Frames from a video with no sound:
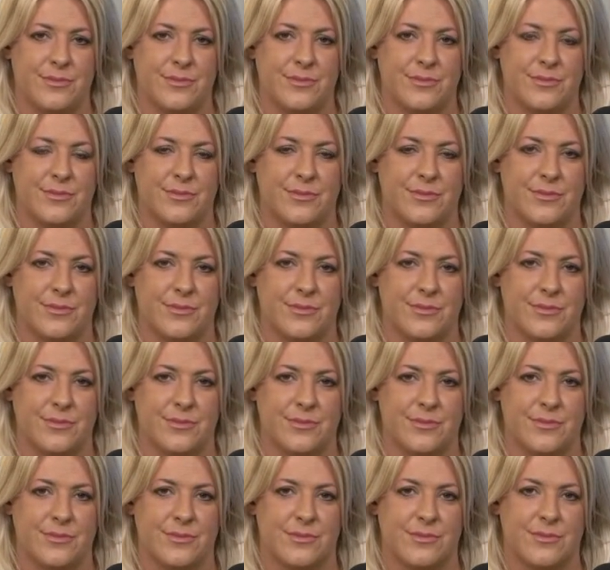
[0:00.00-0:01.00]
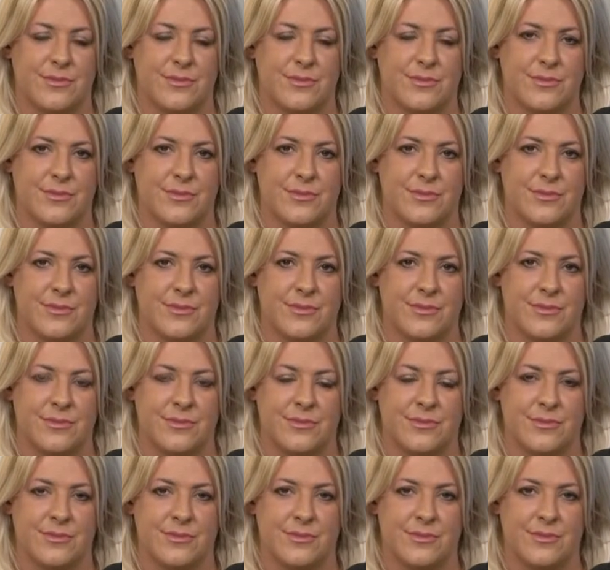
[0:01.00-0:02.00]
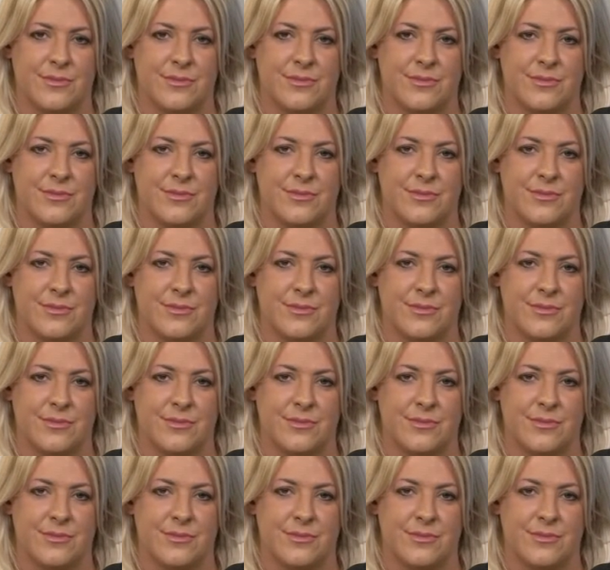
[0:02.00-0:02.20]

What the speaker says: [no speech]